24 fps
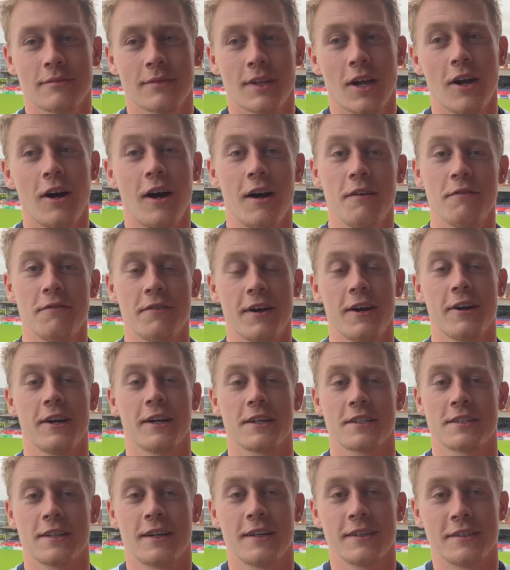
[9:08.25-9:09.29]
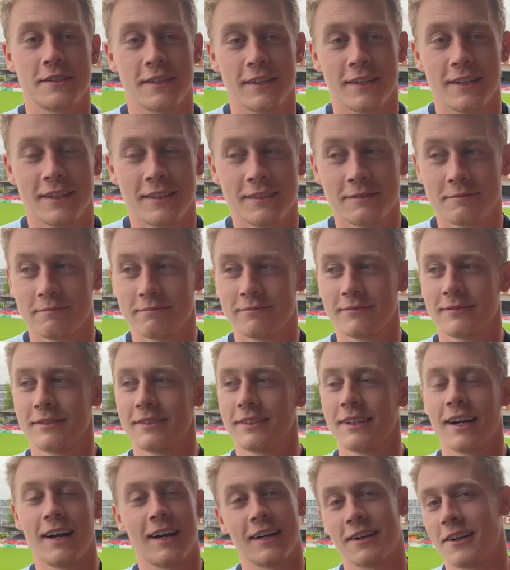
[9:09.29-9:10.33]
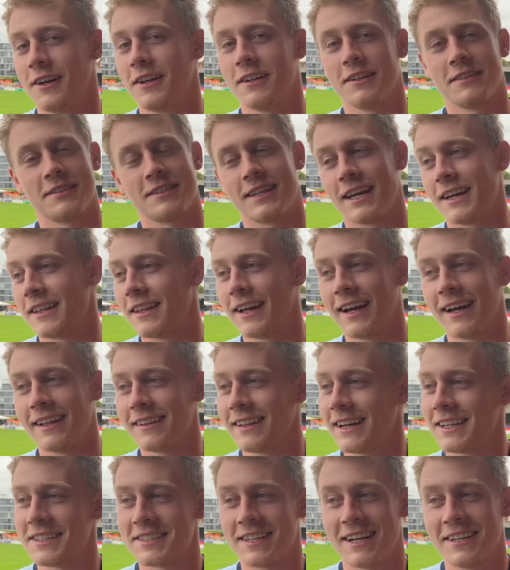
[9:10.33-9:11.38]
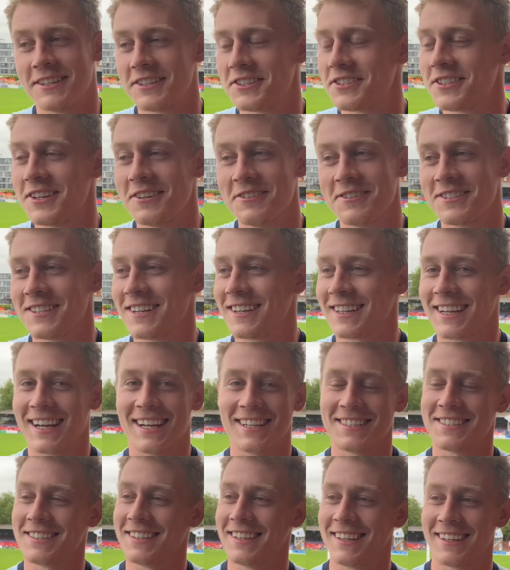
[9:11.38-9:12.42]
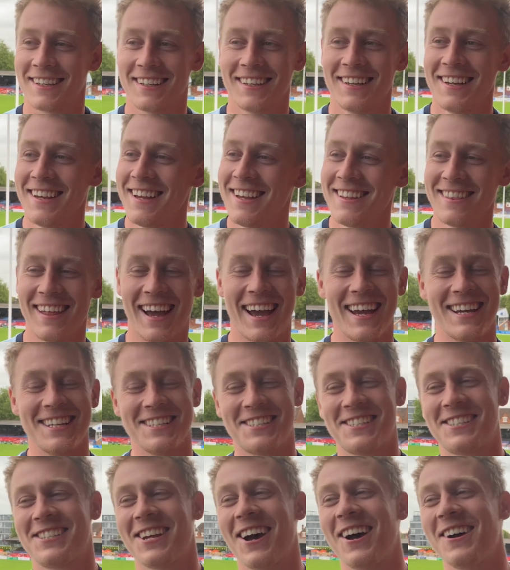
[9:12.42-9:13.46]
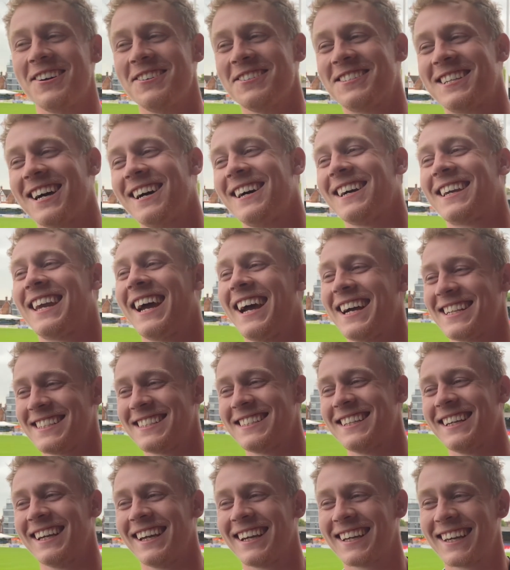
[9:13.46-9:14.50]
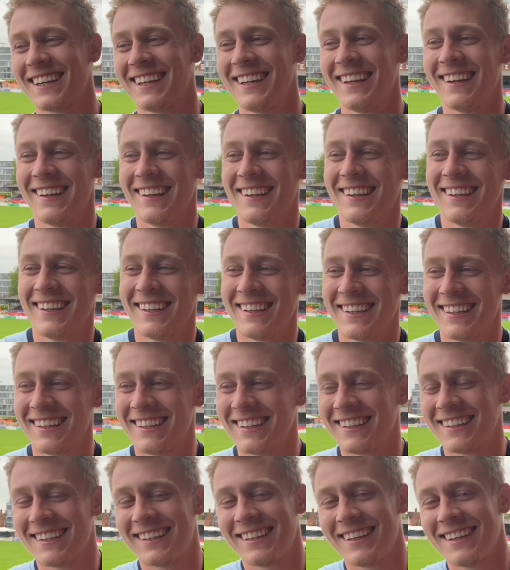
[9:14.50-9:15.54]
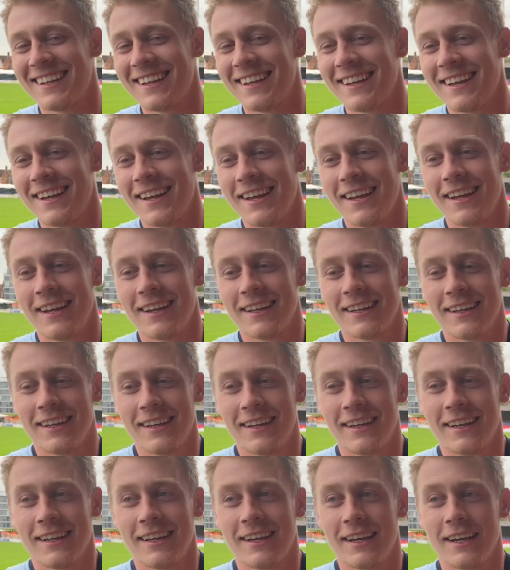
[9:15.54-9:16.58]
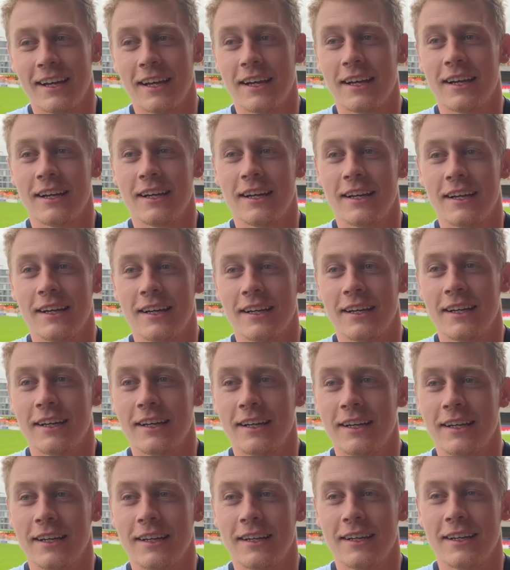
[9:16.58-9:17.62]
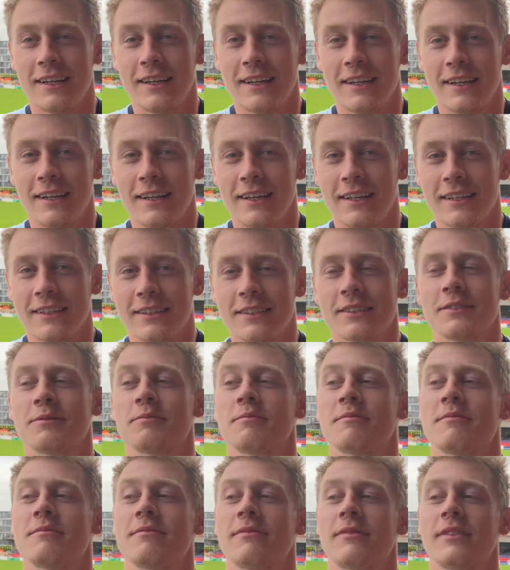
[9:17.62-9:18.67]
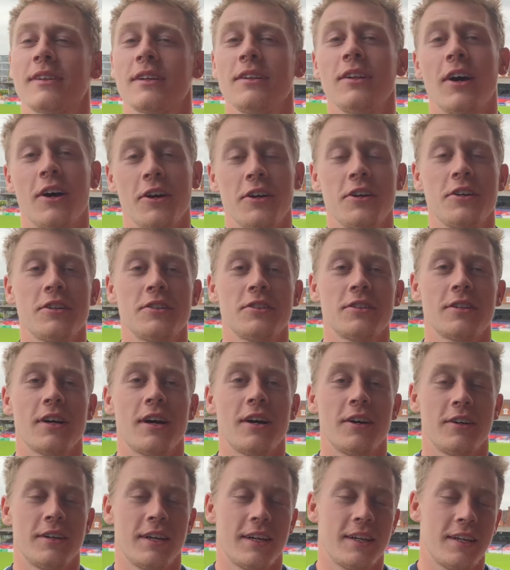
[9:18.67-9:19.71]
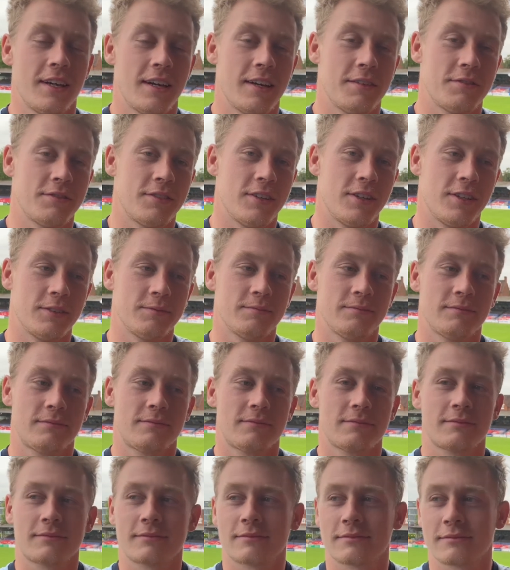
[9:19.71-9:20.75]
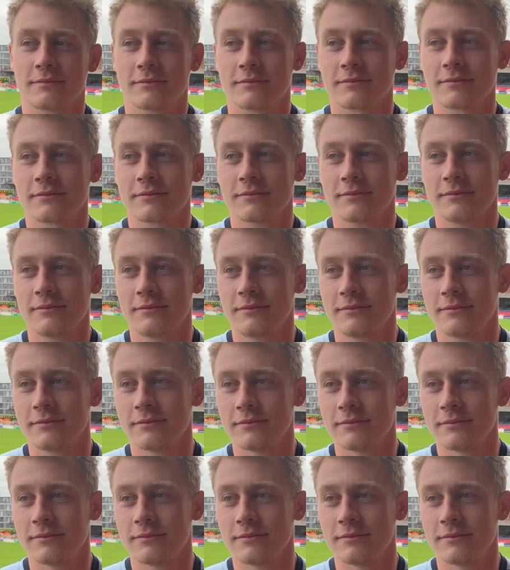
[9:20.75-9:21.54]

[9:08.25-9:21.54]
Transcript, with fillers: Oh, I'm very excited. I can't say that. That sounds so sarcastic. That is so sarcastic. Oh, I'm very excited. Uh, I'll ask you the question again. No, you can just. Oh yeah, you have to. You have to do this so he knows.